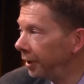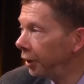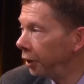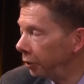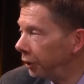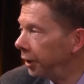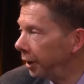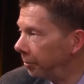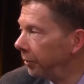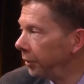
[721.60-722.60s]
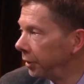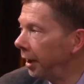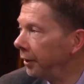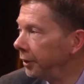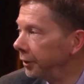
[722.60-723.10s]
You're dealing with a
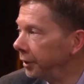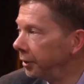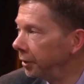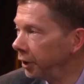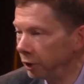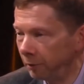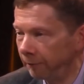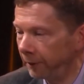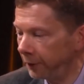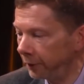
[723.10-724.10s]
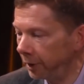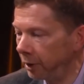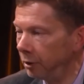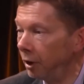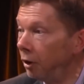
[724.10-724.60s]
challenging situation. You're facing it,
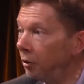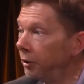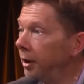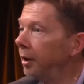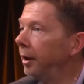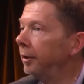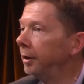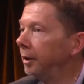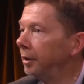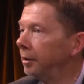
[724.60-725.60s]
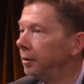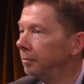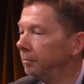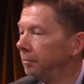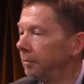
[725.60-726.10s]
you're looking at it.
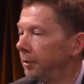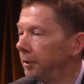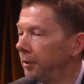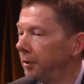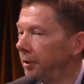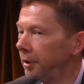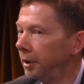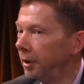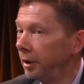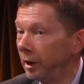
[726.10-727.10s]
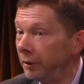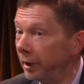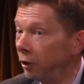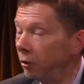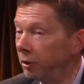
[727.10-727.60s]
And that
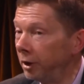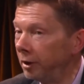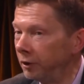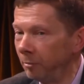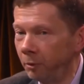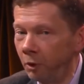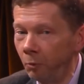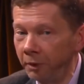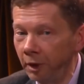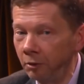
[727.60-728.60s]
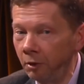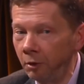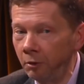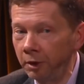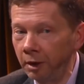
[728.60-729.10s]
looking is important. What I call
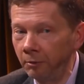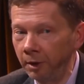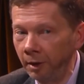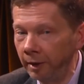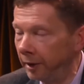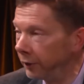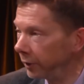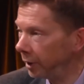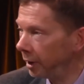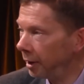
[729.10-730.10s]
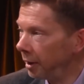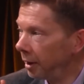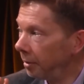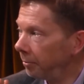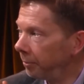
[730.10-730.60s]
looking really is
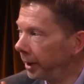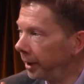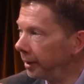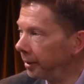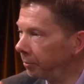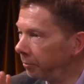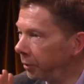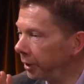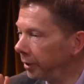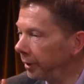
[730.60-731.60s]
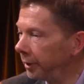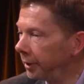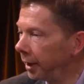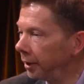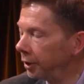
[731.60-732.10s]
putting your
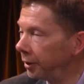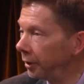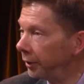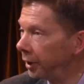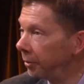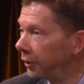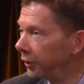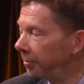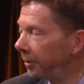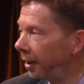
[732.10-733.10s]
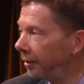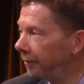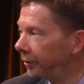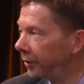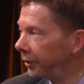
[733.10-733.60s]
attention on it, which is the power of
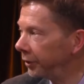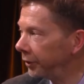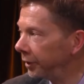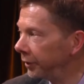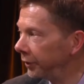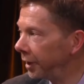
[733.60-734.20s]
consciousness.